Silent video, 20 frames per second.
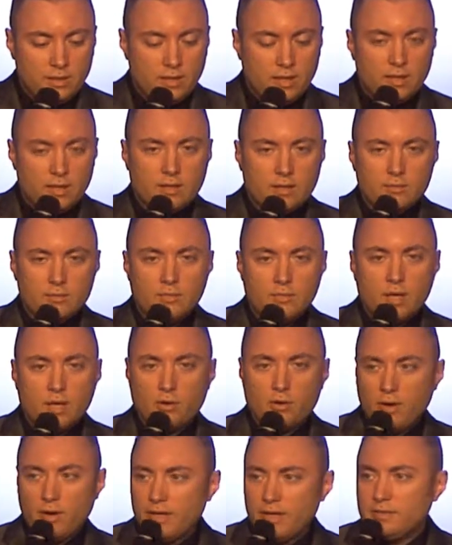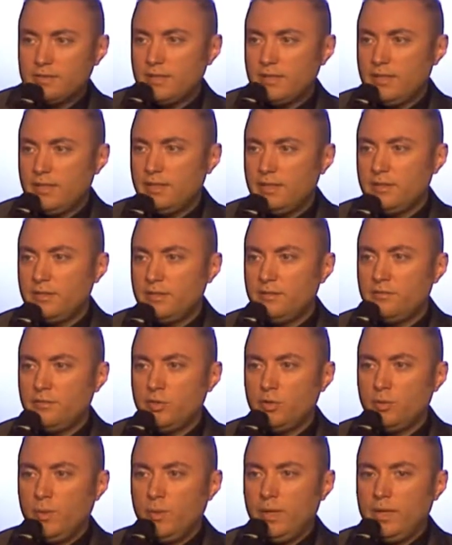um, a crazy
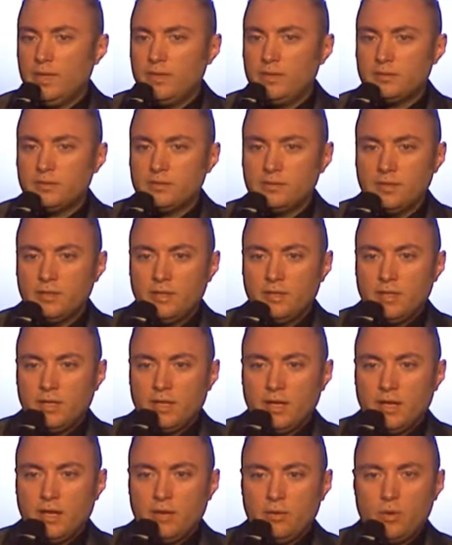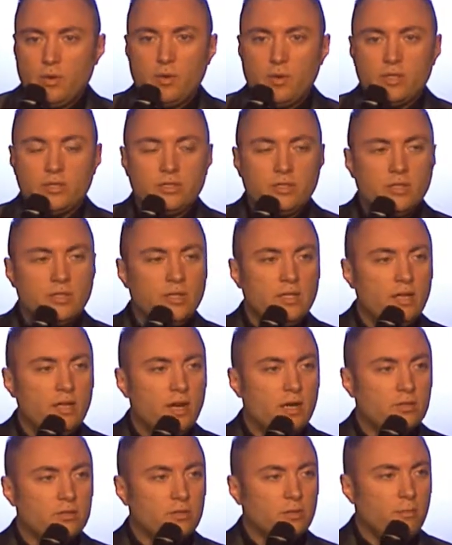few weeks. Uh, we went to the
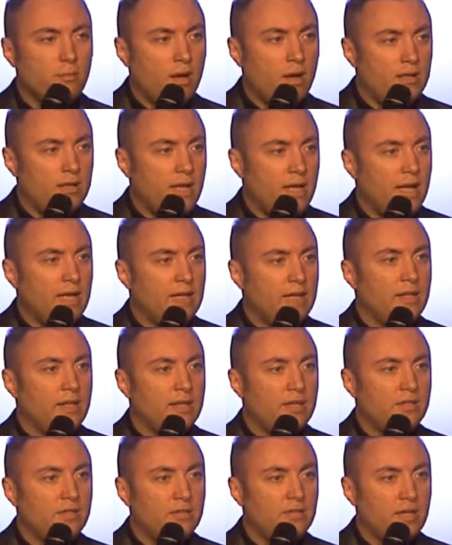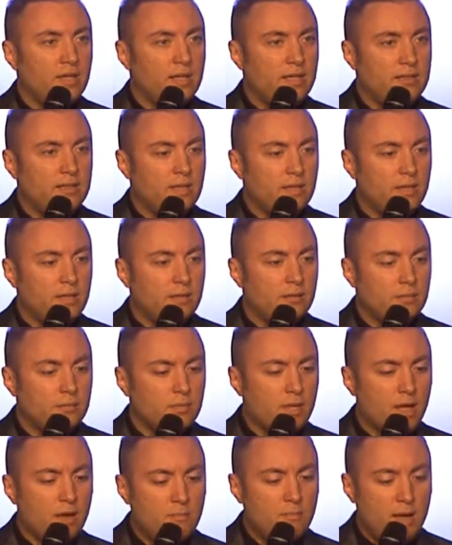doctor Monday and they said, um,
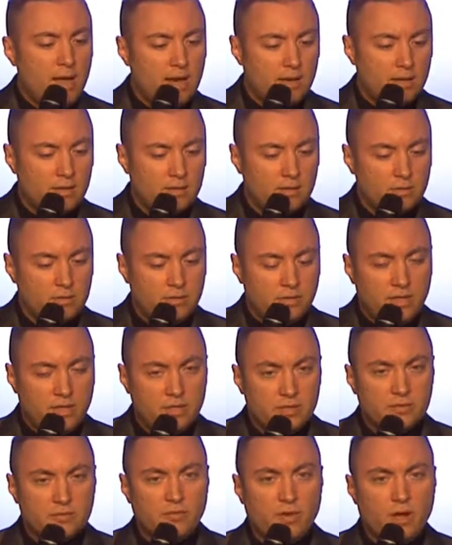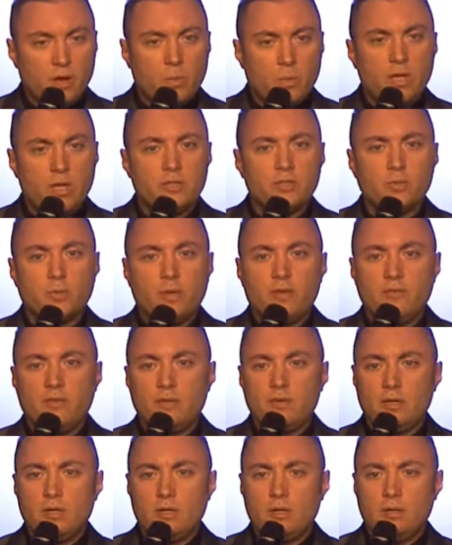come back this following week. So we have
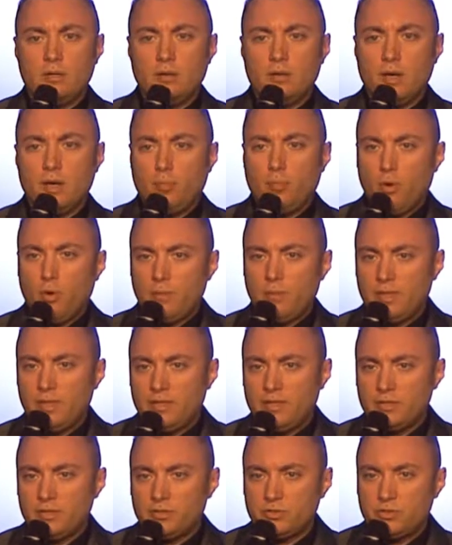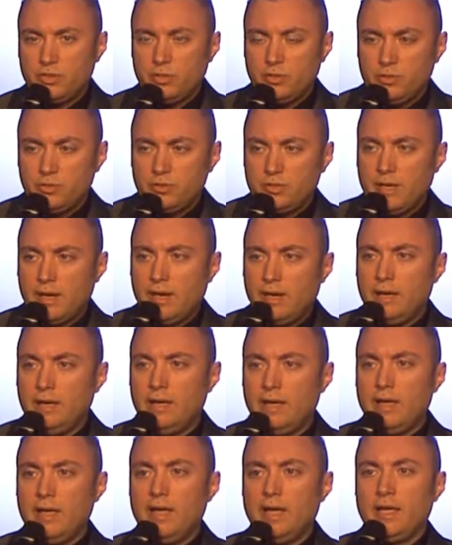a, a, an appointment this Tuesday.
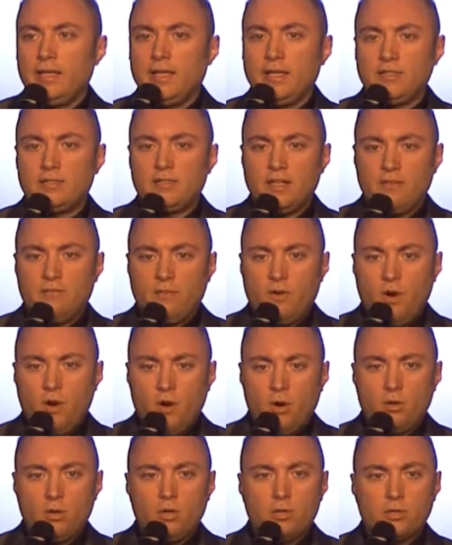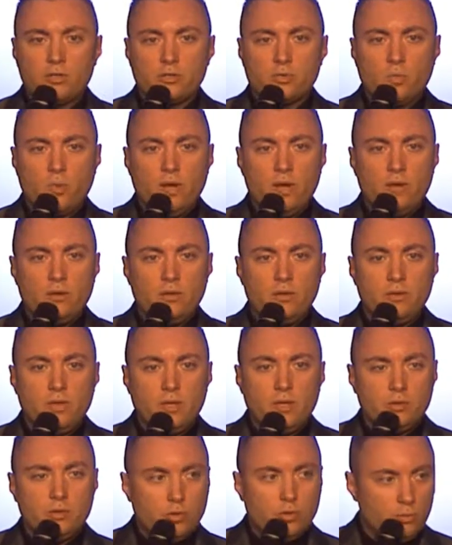And they said, if all looks well,
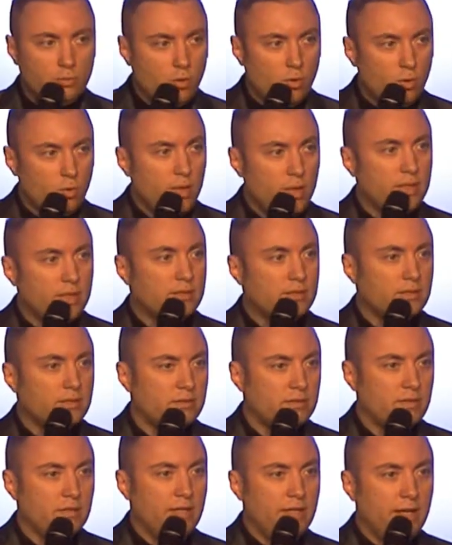two more weeks,